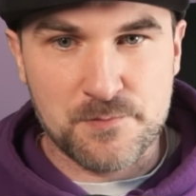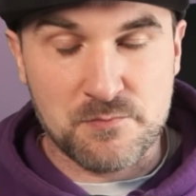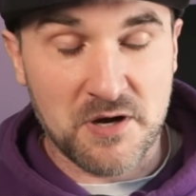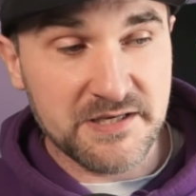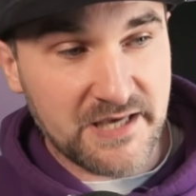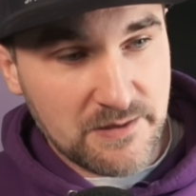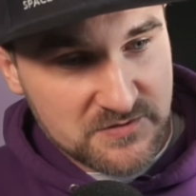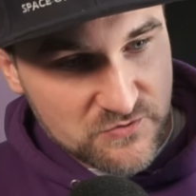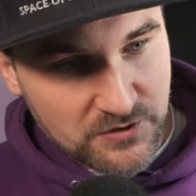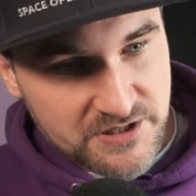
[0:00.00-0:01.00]
My game
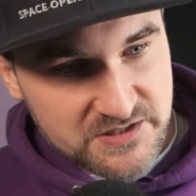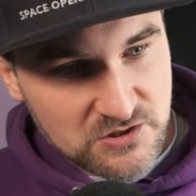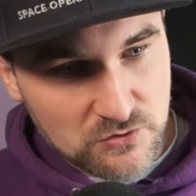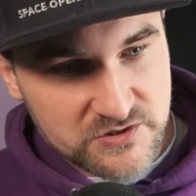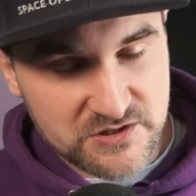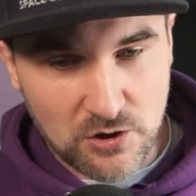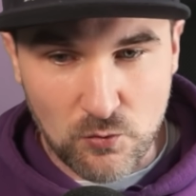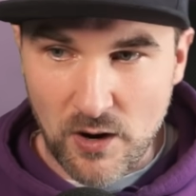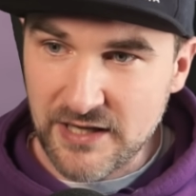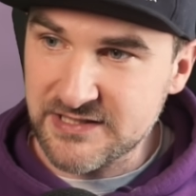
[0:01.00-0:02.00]
is running so slow.
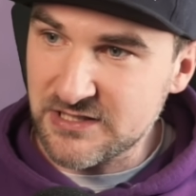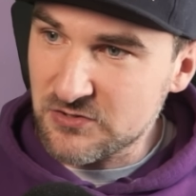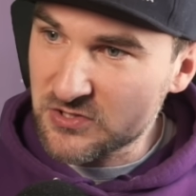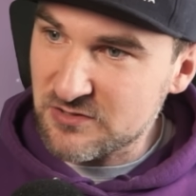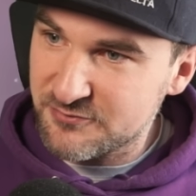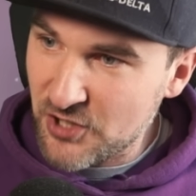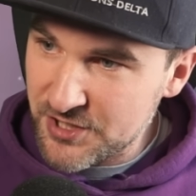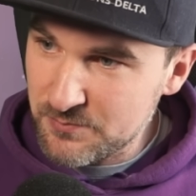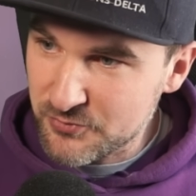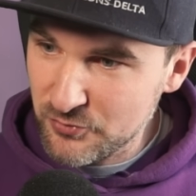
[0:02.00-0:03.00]
Why is Ubisoft not
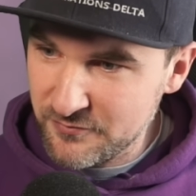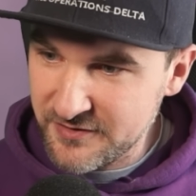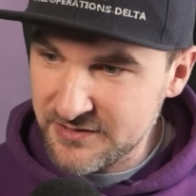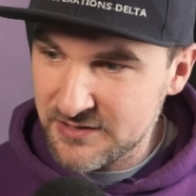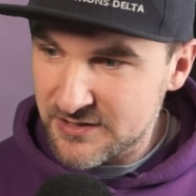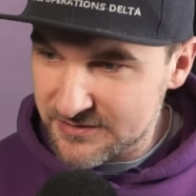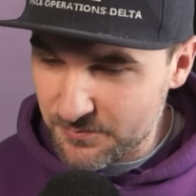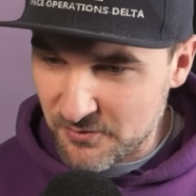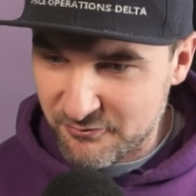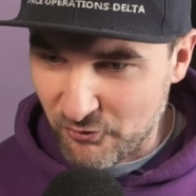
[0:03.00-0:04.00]
improving the
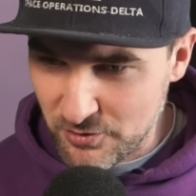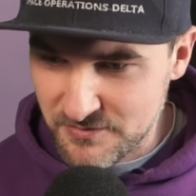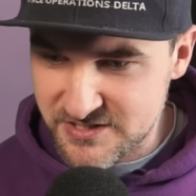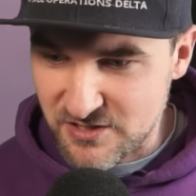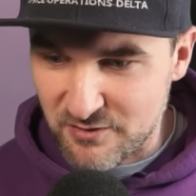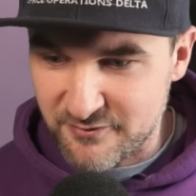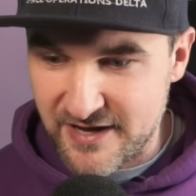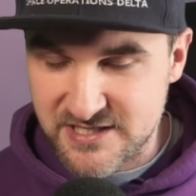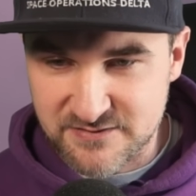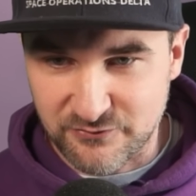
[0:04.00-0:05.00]
performance of
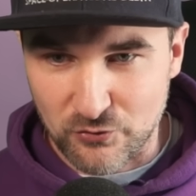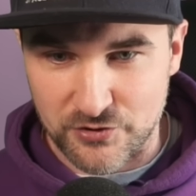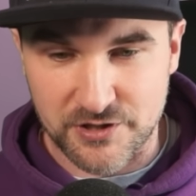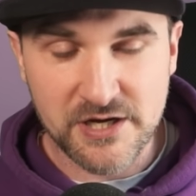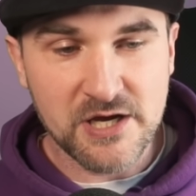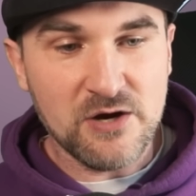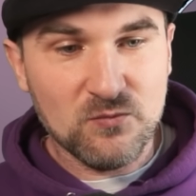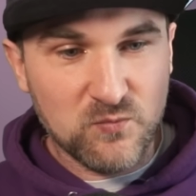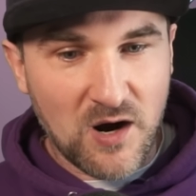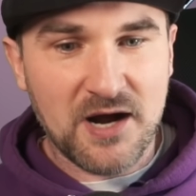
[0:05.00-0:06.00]
X4?
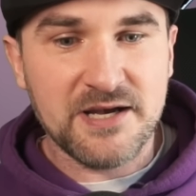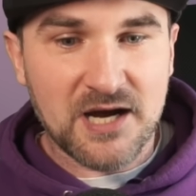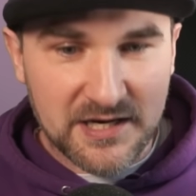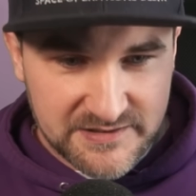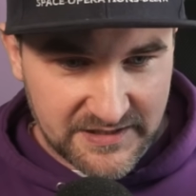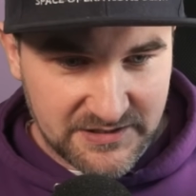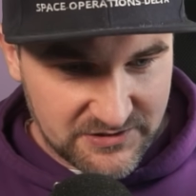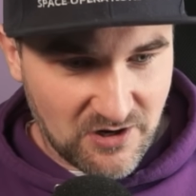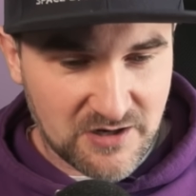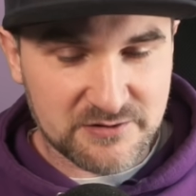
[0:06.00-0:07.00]
Why are they
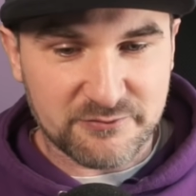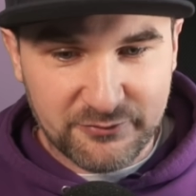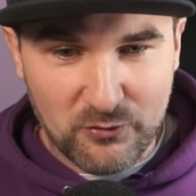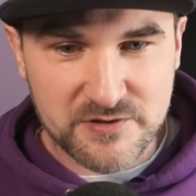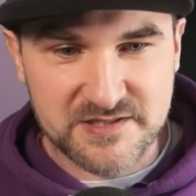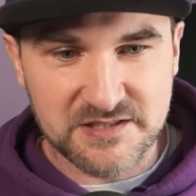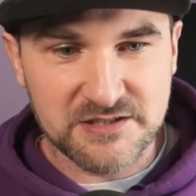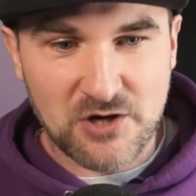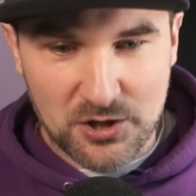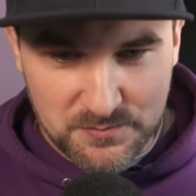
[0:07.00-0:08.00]
not
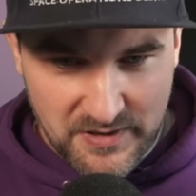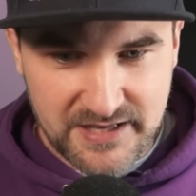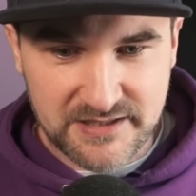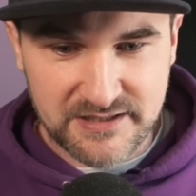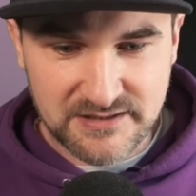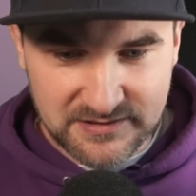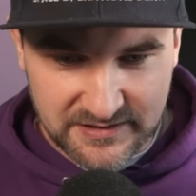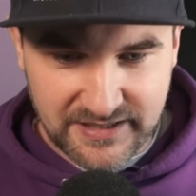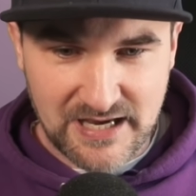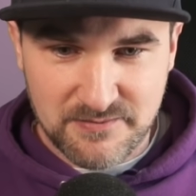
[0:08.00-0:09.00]
focusing on making the
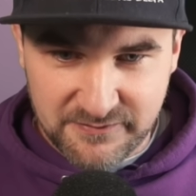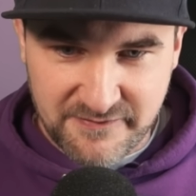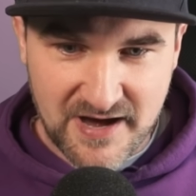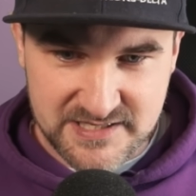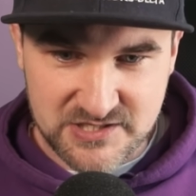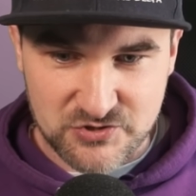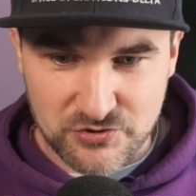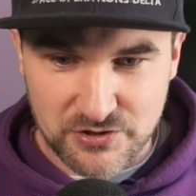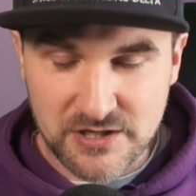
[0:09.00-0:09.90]
game faster?